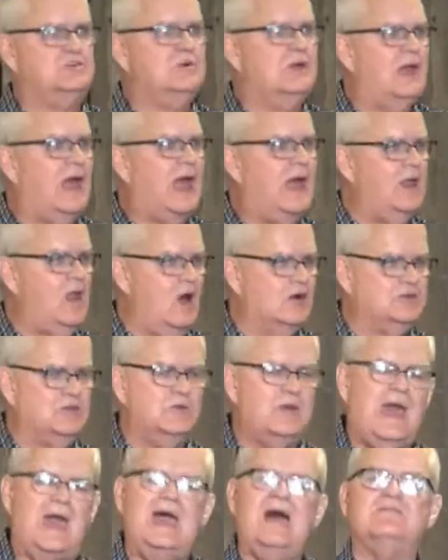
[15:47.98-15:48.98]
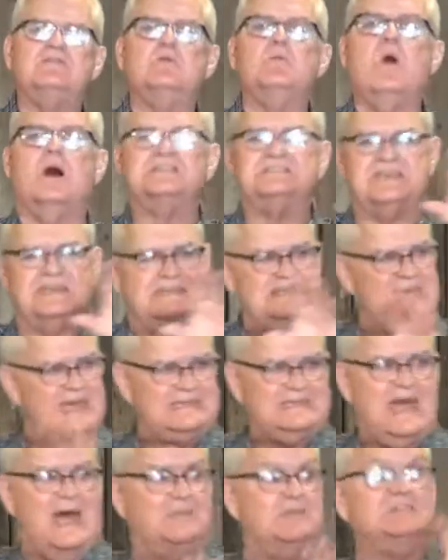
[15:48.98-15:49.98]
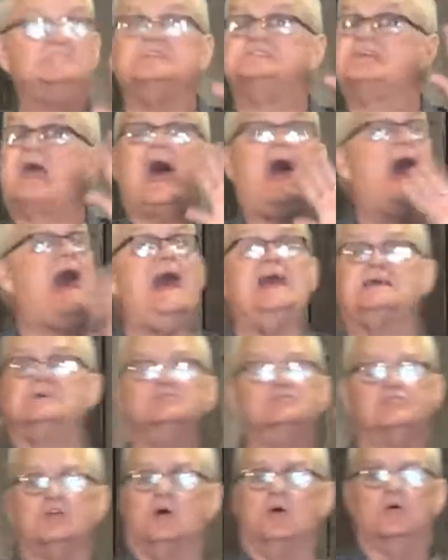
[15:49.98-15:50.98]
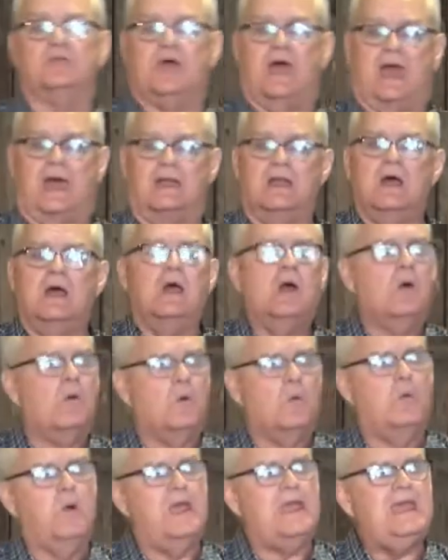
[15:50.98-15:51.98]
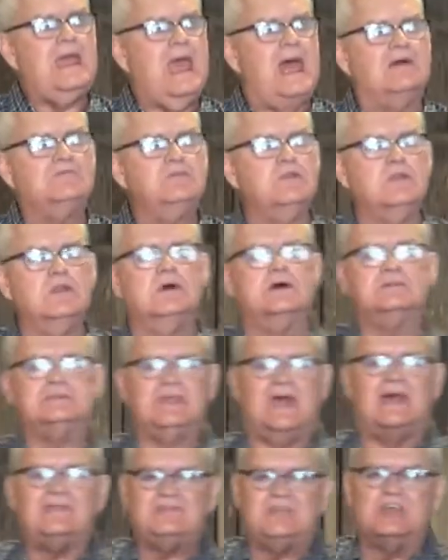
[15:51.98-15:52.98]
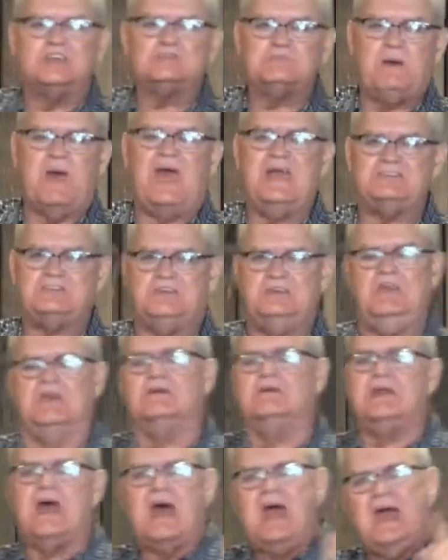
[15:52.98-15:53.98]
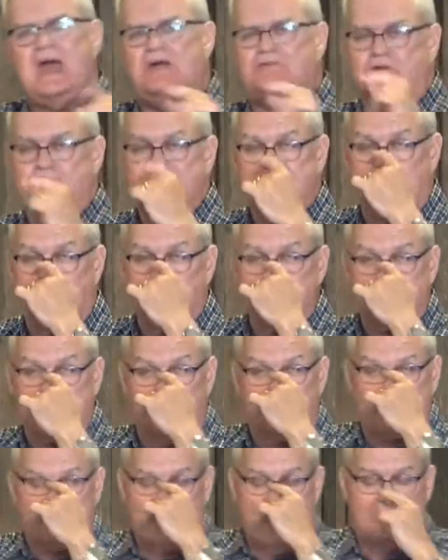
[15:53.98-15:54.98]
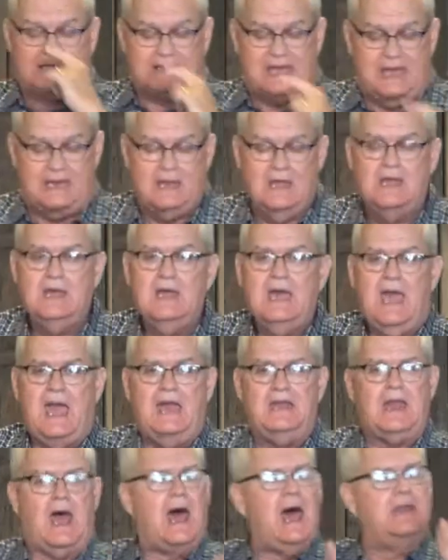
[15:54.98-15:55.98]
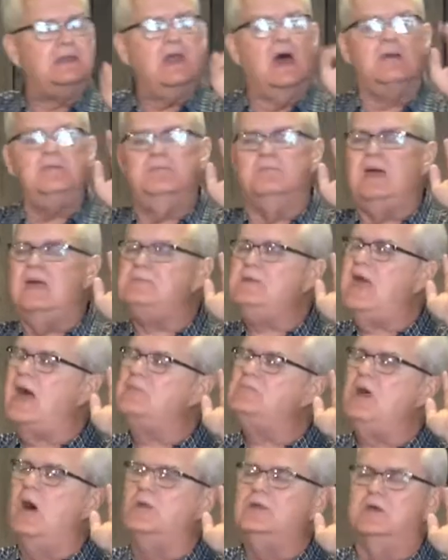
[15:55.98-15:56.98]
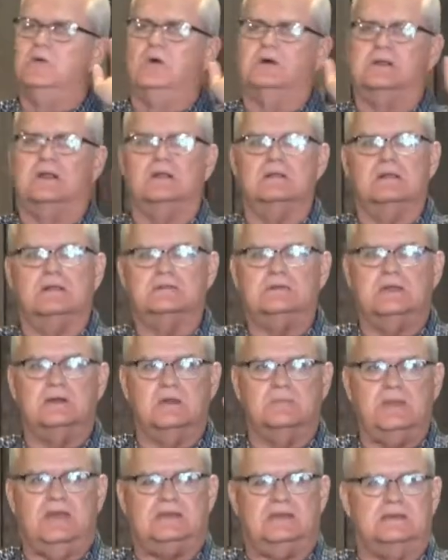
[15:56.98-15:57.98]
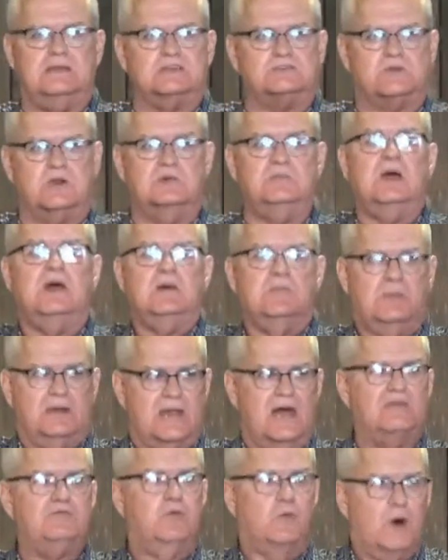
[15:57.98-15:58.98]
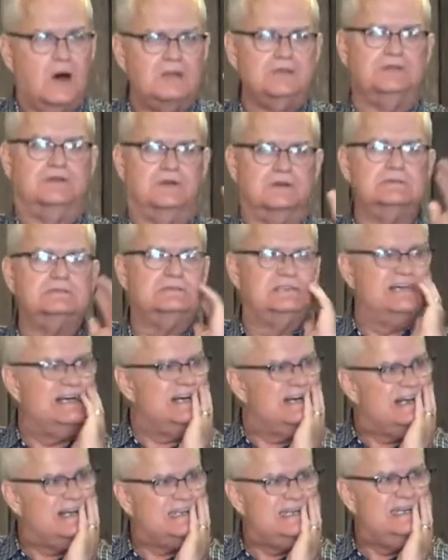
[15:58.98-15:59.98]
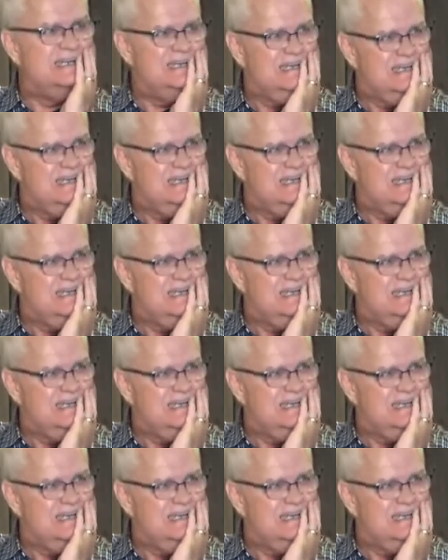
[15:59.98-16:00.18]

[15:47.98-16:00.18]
how long you have and what's in that time. He says, I control that. We have looked at this past year and a half or so, something like that, and I know maybe I'm the only one that'll admit it in this room, but I've wondered, God,